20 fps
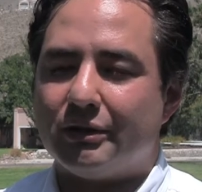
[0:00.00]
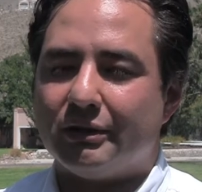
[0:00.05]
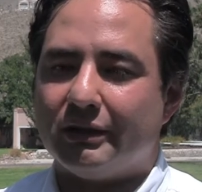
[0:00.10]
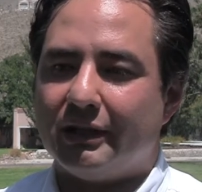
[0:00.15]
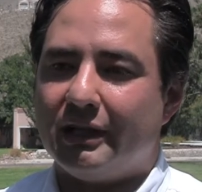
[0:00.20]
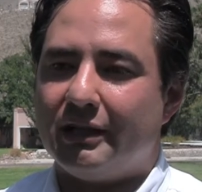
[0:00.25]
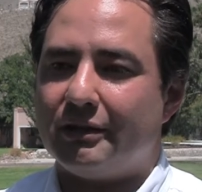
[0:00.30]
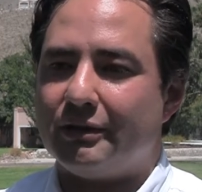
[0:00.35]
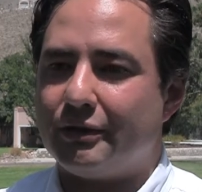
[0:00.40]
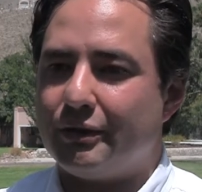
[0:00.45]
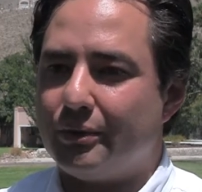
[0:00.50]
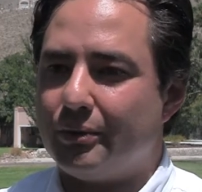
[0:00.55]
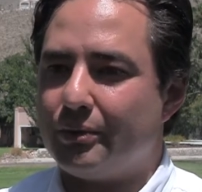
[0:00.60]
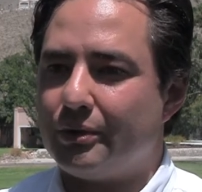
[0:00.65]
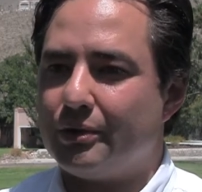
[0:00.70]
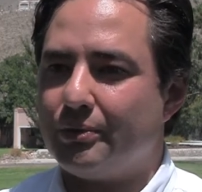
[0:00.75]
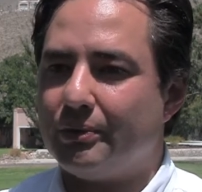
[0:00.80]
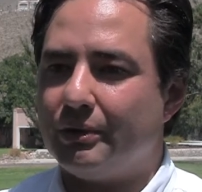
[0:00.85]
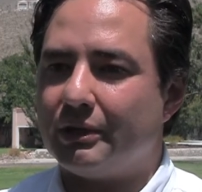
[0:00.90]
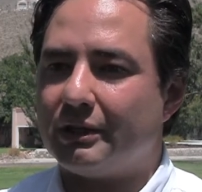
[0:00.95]
or later, you,
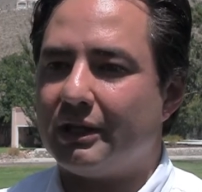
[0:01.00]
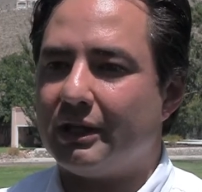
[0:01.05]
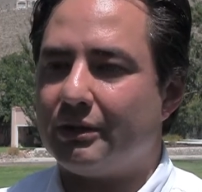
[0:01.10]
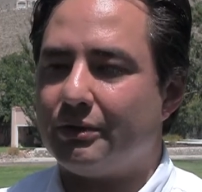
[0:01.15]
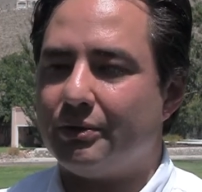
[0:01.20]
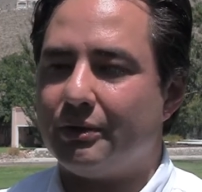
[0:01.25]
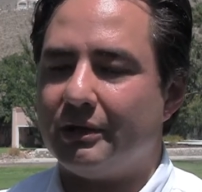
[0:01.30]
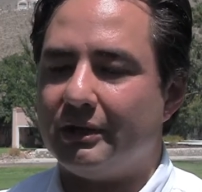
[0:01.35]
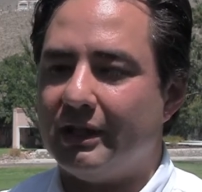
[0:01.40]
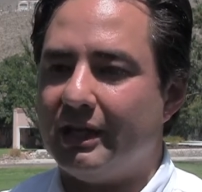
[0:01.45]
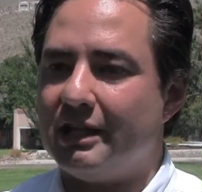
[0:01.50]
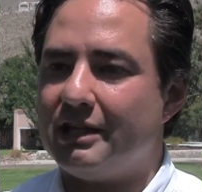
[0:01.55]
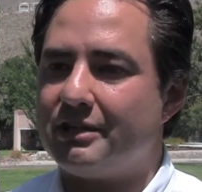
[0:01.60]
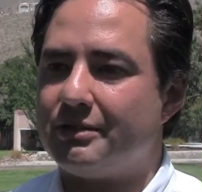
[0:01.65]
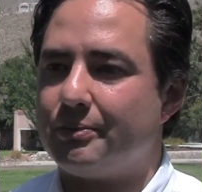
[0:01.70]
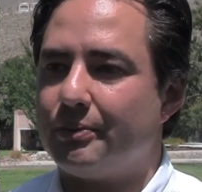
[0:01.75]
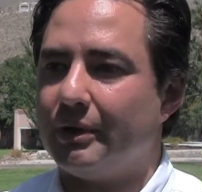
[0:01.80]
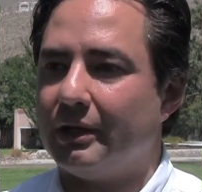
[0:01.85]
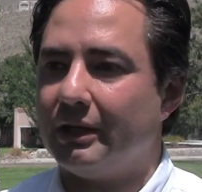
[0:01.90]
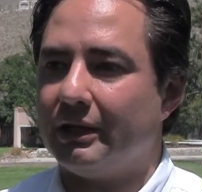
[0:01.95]
you will get to an
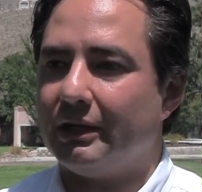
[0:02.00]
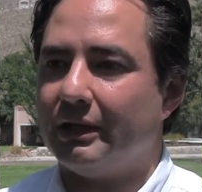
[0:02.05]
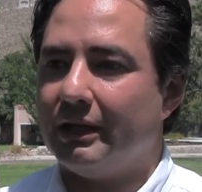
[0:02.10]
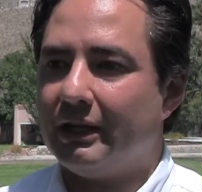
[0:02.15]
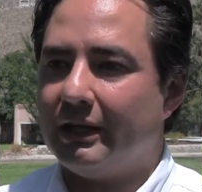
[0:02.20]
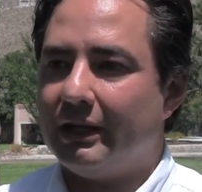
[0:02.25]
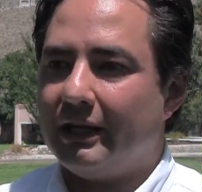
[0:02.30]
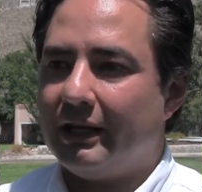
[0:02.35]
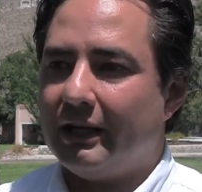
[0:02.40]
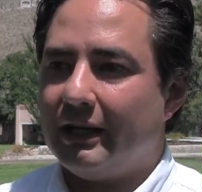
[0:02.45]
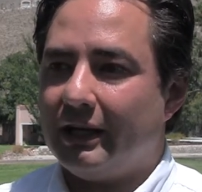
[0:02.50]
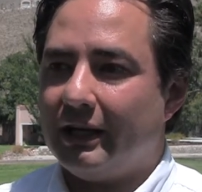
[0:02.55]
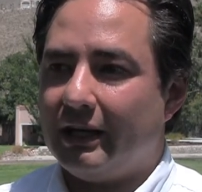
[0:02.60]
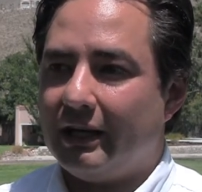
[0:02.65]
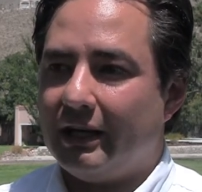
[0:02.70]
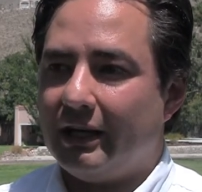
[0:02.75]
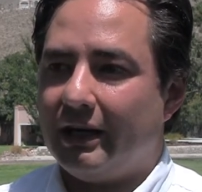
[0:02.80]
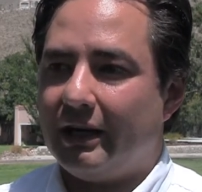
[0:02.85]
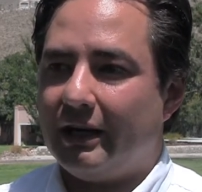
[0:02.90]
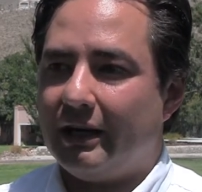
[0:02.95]
age where
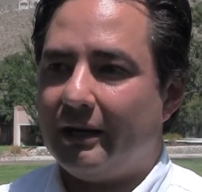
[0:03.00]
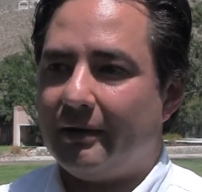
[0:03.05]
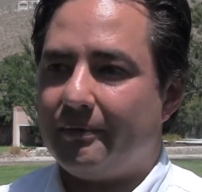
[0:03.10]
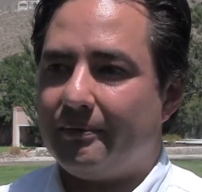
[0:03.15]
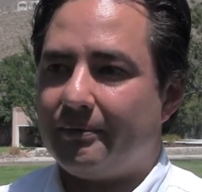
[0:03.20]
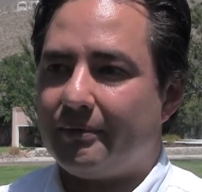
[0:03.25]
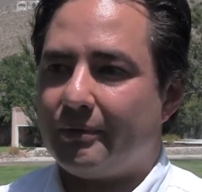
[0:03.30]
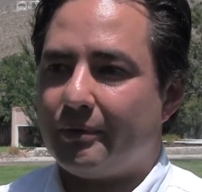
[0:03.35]
uh,